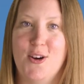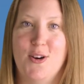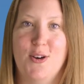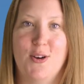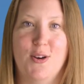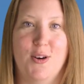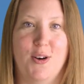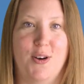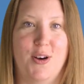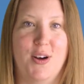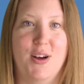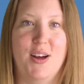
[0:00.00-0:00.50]

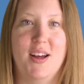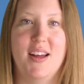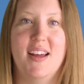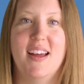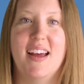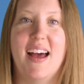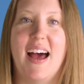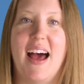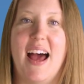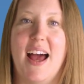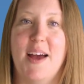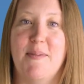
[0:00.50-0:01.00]
Whew,
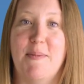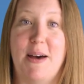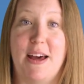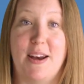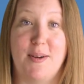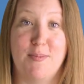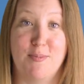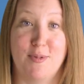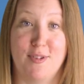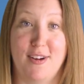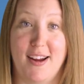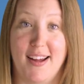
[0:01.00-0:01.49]
I'm out
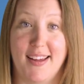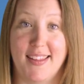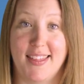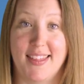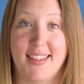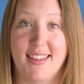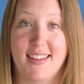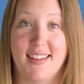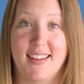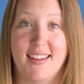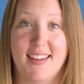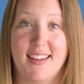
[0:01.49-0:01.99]
of breath.
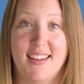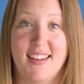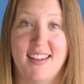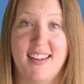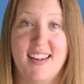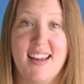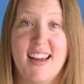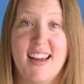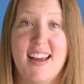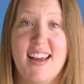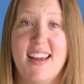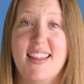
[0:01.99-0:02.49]

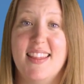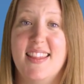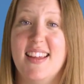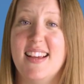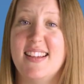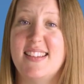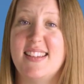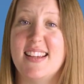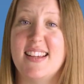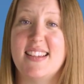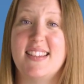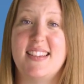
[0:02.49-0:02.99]

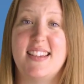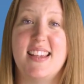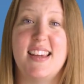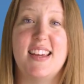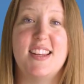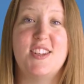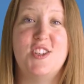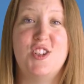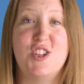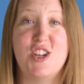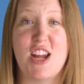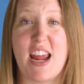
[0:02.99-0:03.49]
This is the
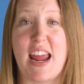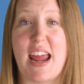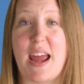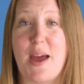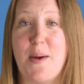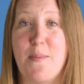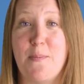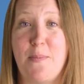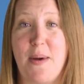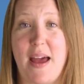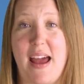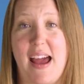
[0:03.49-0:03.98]

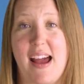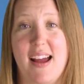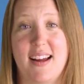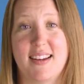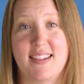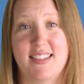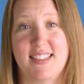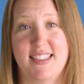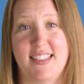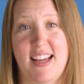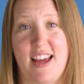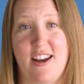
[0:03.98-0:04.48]
jam-packed
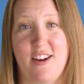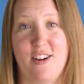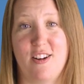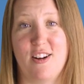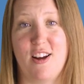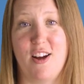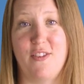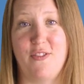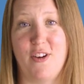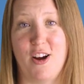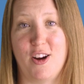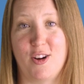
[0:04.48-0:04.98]
center
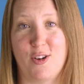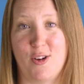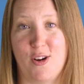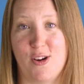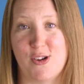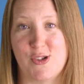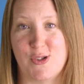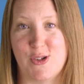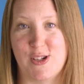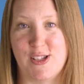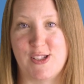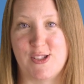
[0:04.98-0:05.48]
of our
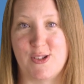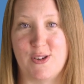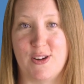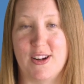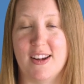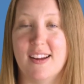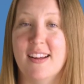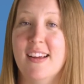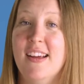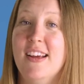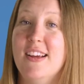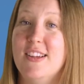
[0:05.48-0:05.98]
grocery
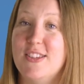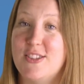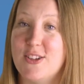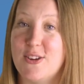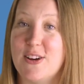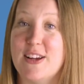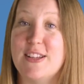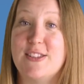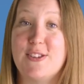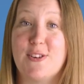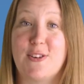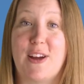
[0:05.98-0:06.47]
store, so
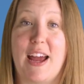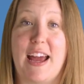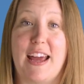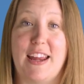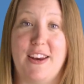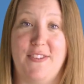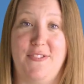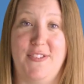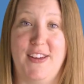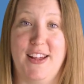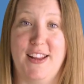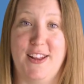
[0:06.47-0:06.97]
it's okay
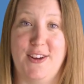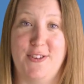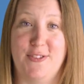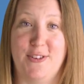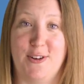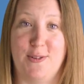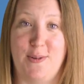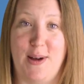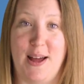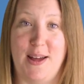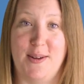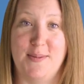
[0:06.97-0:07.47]
to feel
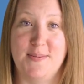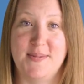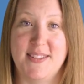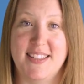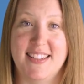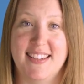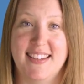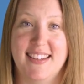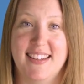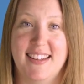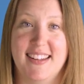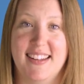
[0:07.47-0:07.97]

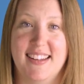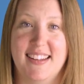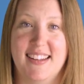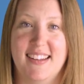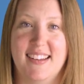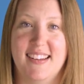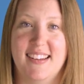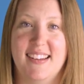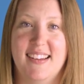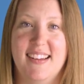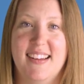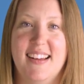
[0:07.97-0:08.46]
overwhelmed.
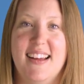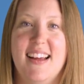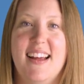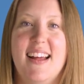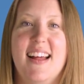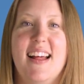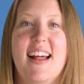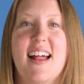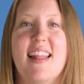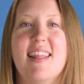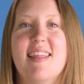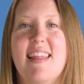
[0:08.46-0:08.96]

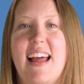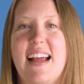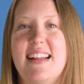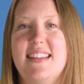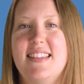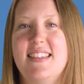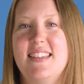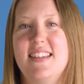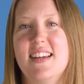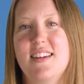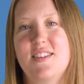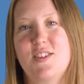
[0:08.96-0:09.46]

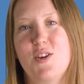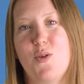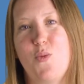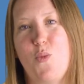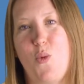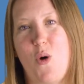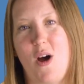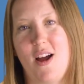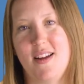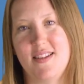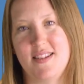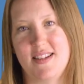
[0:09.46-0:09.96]
Let's stick to
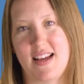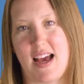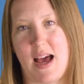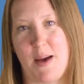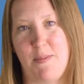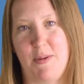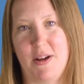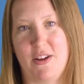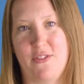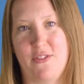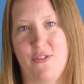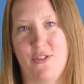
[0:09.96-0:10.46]
one
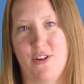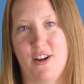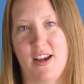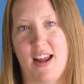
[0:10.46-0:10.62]
topic for